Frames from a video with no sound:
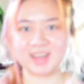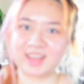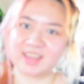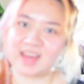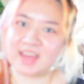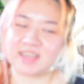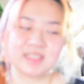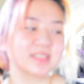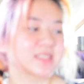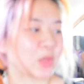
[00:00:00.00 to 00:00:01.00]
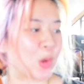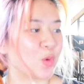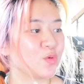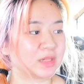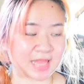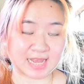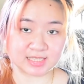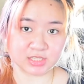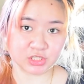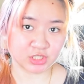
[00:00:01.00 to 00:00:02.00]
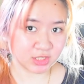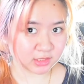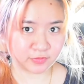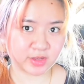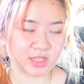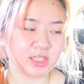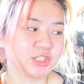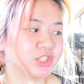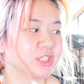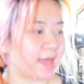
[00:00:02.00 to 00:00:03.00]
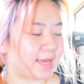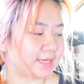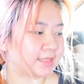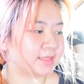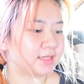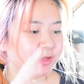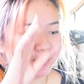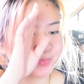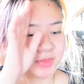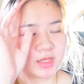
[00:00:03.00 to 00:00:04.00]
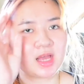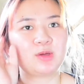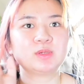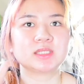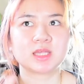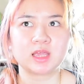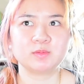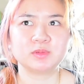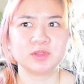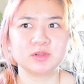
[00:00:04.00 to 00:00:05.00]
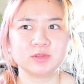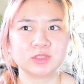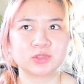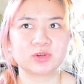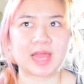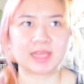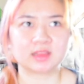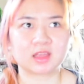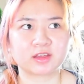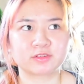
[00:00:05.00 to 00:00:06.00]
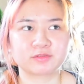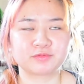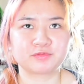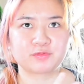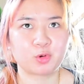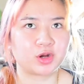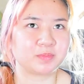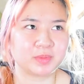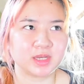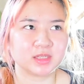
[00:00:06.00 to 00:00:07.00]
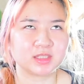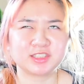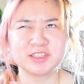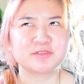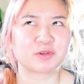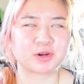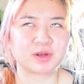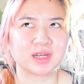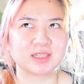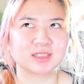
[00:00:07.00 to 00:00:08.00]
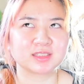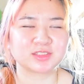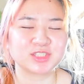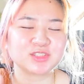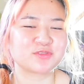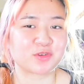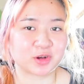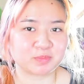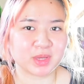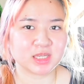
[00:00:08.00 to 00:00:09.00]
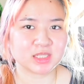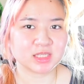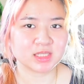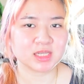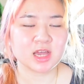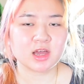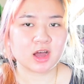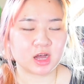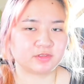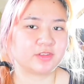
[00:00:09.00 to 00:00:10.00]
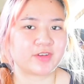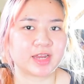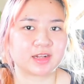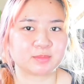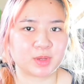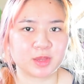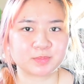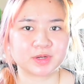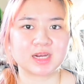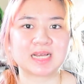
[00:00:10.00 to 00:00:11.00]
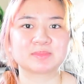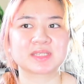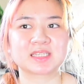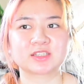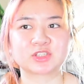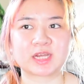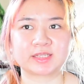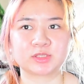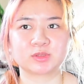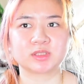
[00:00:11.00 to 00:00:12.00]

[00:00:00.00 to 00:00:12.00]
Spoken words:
Hi guys, so class is just finished and I was able to write like three to four pages of the final paper. I'm still trying to